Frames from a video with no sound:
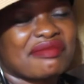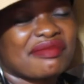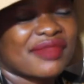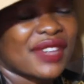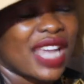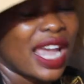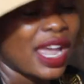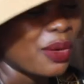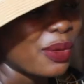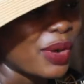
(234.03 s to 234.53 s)

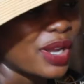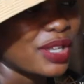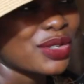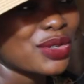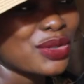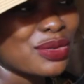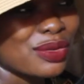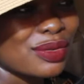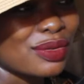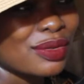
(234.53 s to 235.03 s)
I want
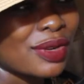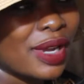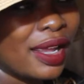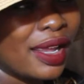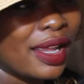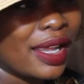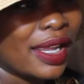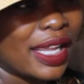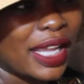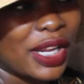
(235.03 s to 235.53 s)
to
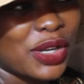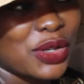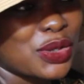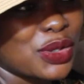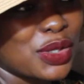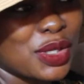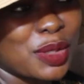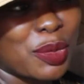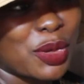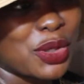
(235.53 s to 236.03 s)
get into
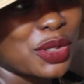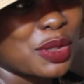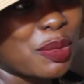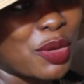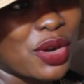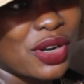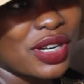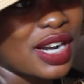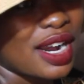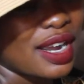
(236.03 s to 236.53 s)
sports
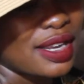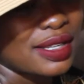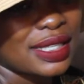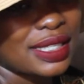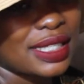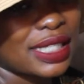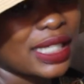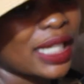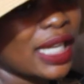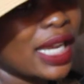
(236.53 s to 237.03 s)

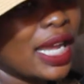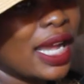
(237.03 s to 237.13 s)
broadcasting.